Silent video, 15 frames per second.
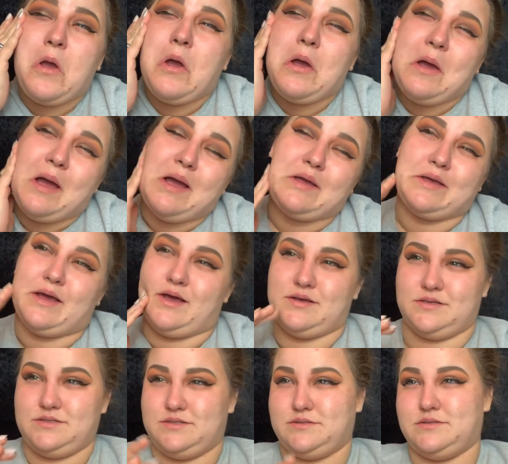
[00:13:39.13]
I
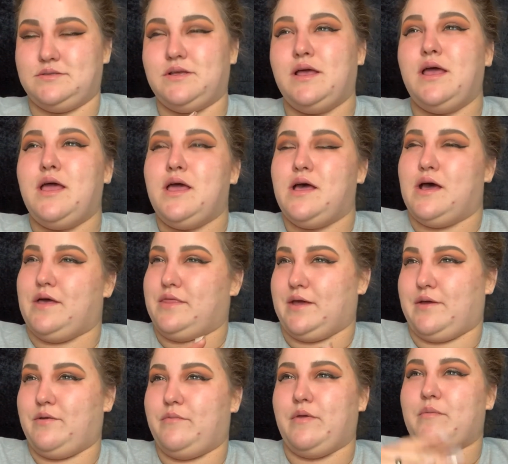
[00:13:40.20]
guess. I think it
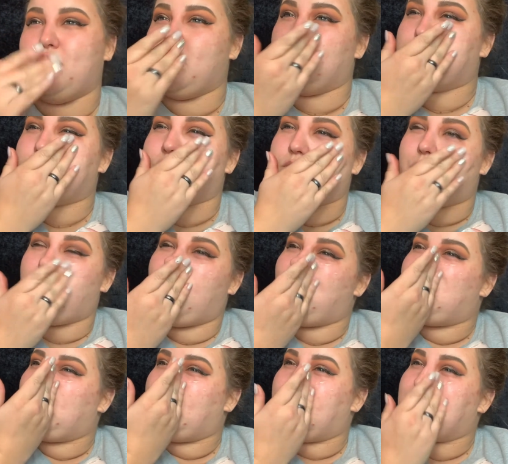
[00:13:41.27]
would be more suitable
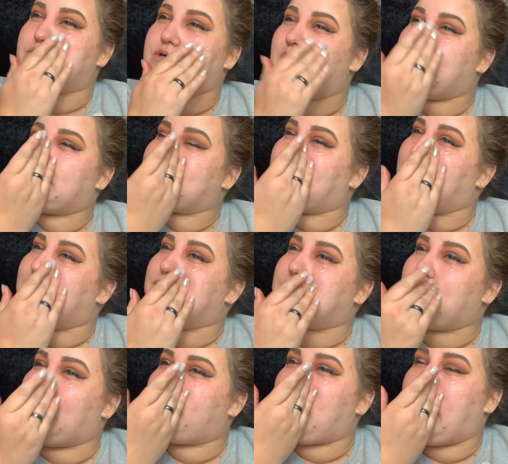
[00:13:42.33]
for like dry skin and
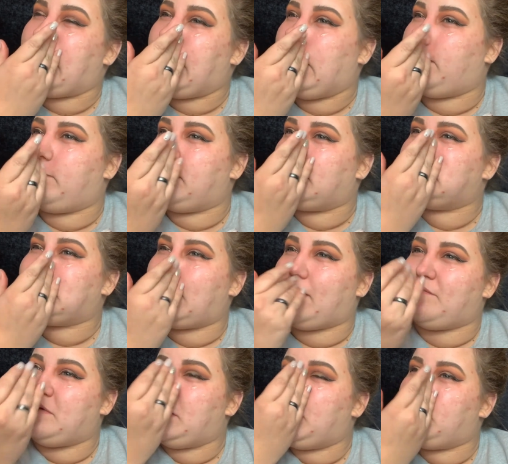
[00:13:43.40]
stuff. I got it because I have
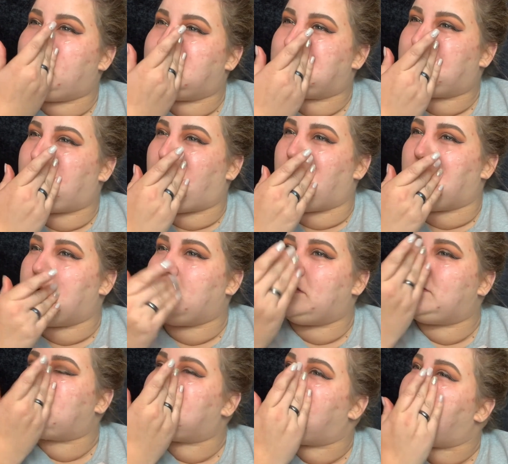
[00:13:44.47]
huge
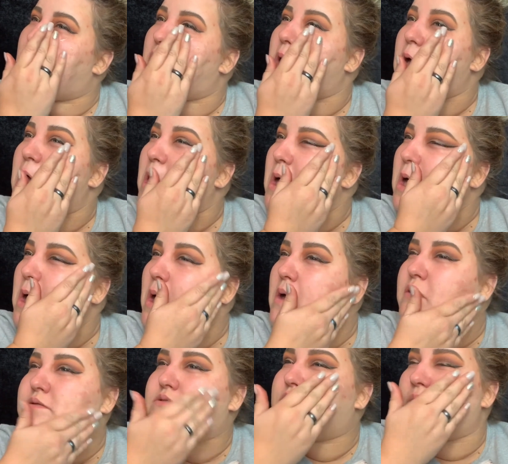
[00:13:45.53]
pores,
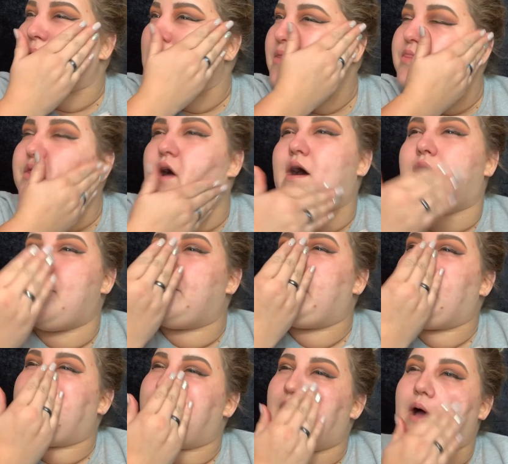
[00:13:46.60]
so I thought
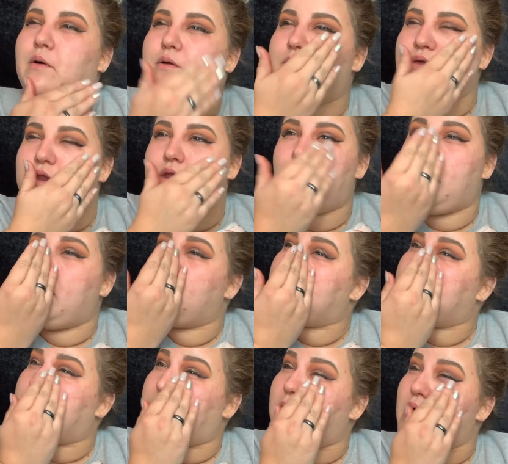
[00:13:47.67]
that that would be nice,
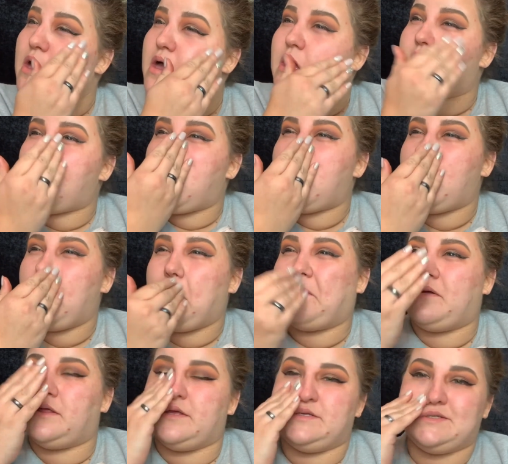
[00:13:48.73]
but it
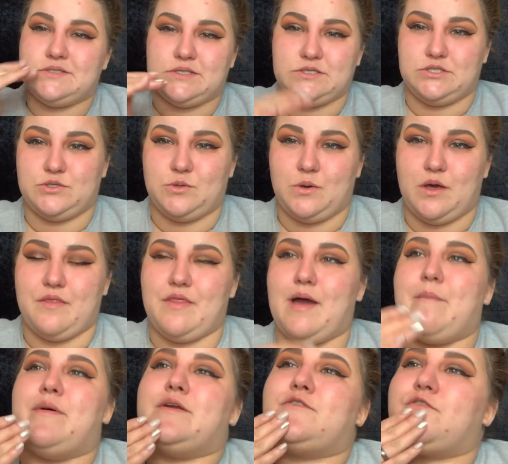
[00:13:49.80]
really doesn't do that
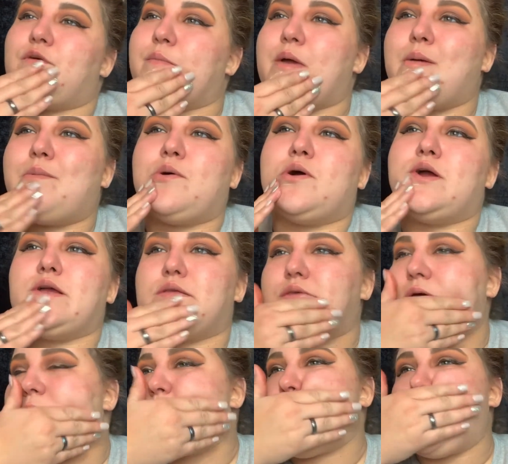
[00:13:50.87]
much for my pores
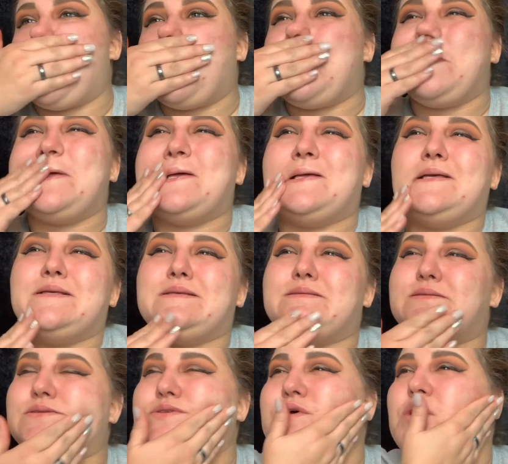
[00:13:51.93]
anyways, so